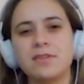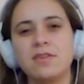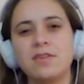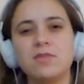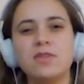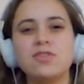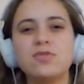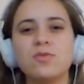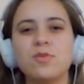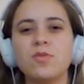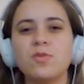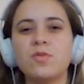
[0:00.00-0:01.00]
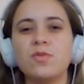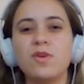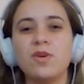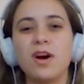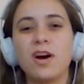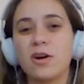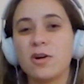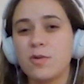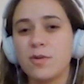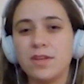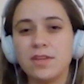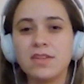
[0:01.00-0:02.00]
I don't need to
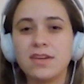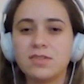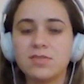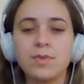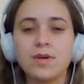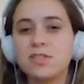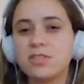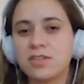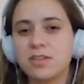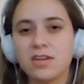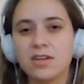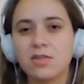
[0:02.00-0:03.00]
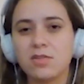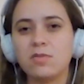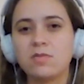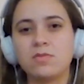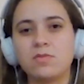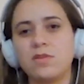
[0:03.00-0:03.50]
hurry that much in